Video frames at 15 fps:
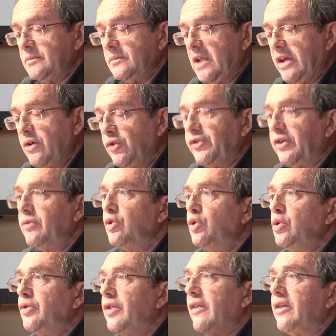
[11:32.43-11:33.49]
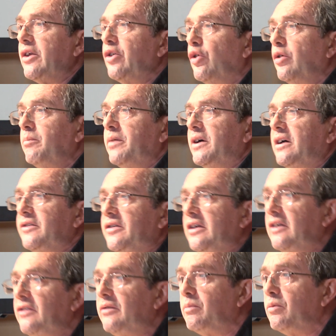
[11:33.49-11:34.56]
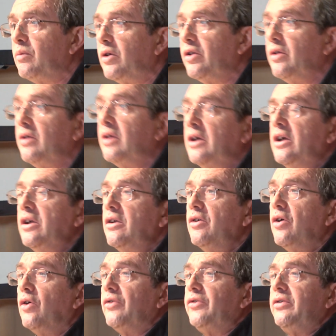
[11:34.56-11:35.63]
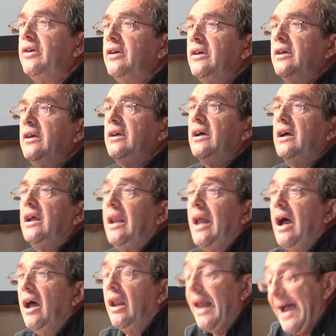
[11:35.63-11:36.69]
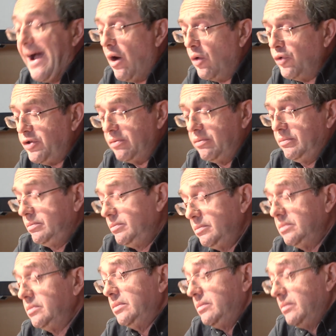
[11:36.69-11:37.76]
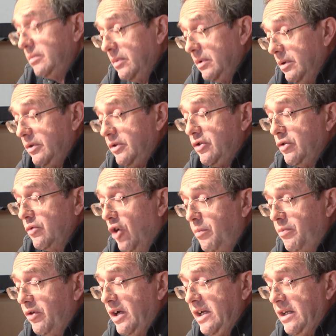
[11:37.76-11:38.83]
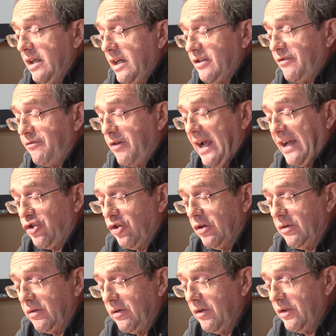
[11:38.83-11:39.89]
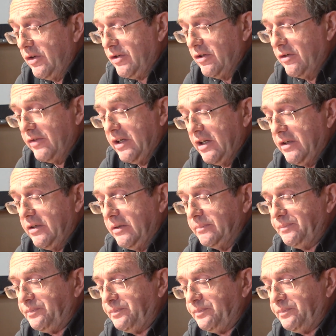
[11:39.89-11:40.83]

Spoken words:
They also ruled that the non-partyists were not allowed to operate as a fraction on the Soviet.